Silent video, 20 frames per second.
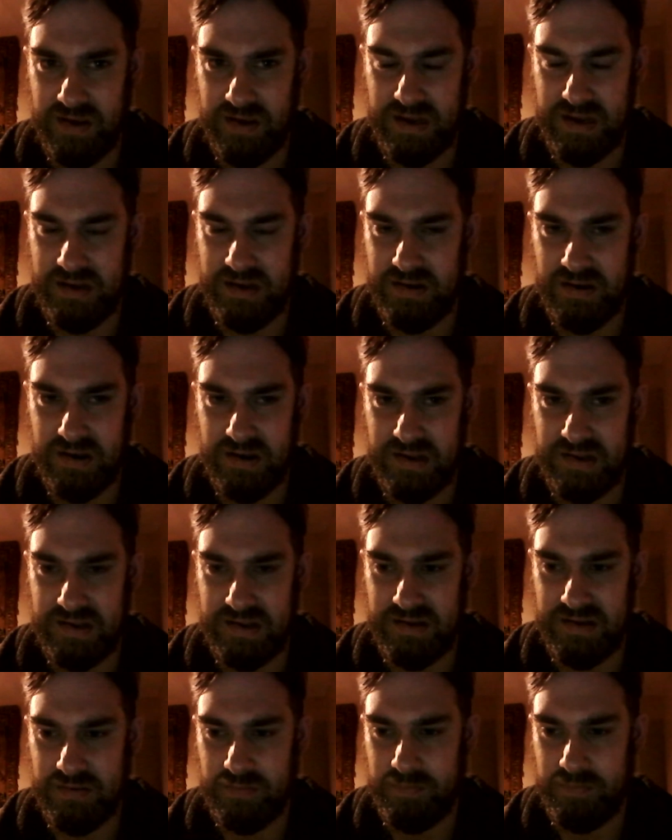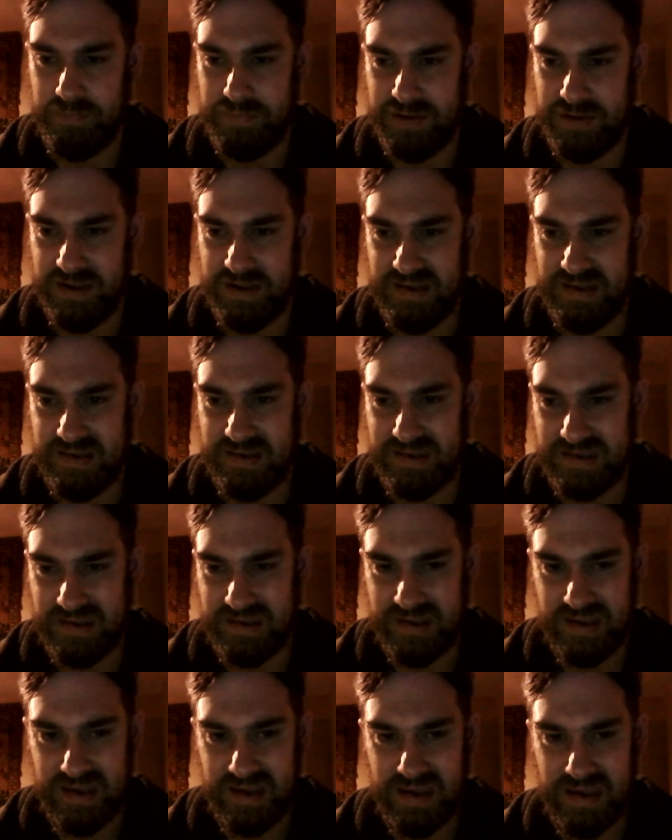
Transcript: and nice little beats.